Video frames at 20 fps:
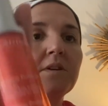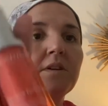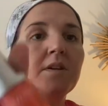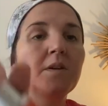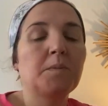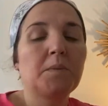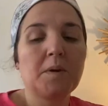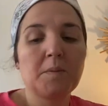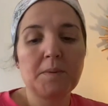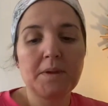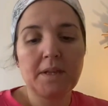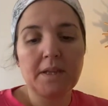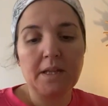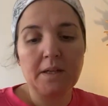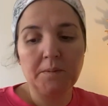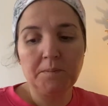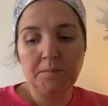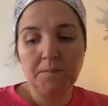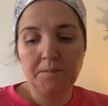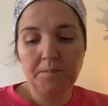I put a bit of that
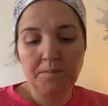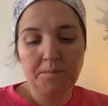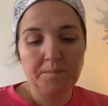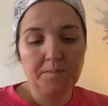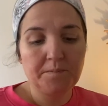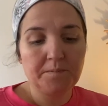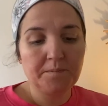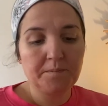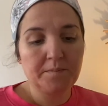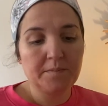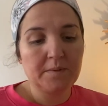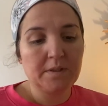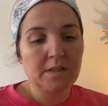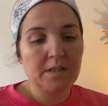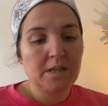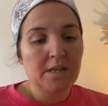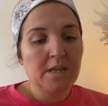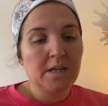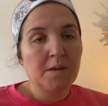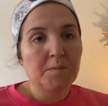on
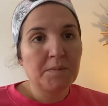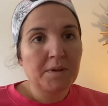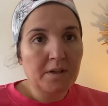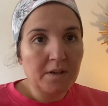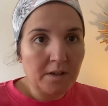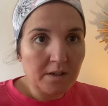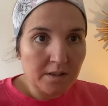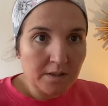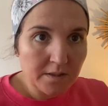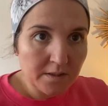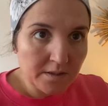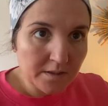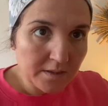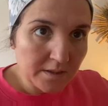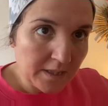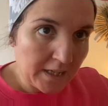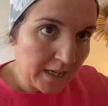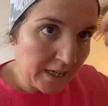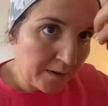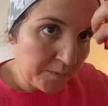because
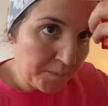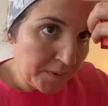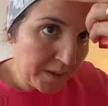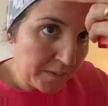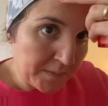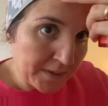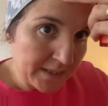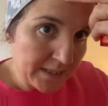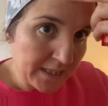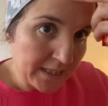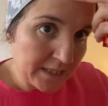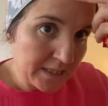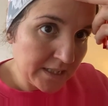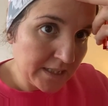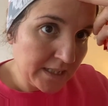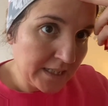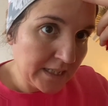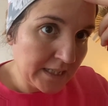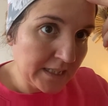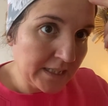I have pigmentation
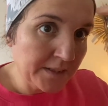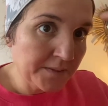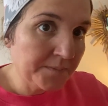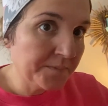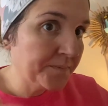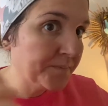here,